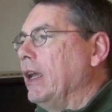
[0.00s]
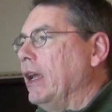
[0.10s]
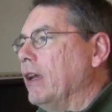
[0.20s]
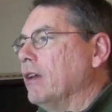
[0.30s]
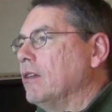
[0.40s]

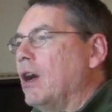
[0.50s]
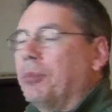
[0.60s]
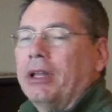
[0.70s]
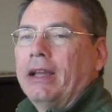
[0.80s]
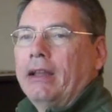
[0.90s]
And
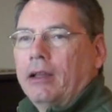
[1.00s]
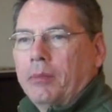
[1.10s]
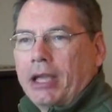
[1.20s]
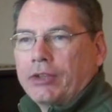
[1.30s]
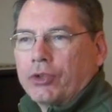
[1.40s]
I'll play it in a
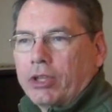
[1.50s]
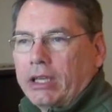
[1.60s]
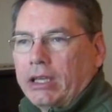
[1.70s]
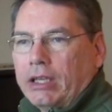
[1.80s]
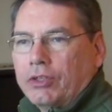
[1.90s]
major
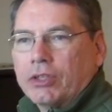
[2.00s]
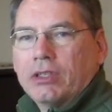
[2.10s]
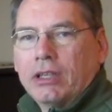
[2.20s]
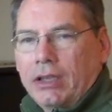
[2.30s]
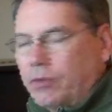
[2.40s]
key
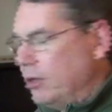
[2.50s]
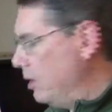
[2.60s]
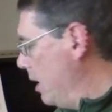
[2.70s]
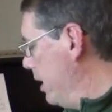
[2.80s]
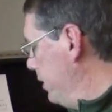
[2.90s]
just to give you
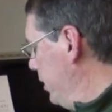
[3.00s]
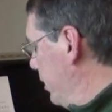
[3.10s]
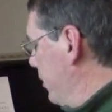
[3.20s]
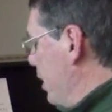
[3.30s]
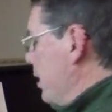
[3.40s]
the idea.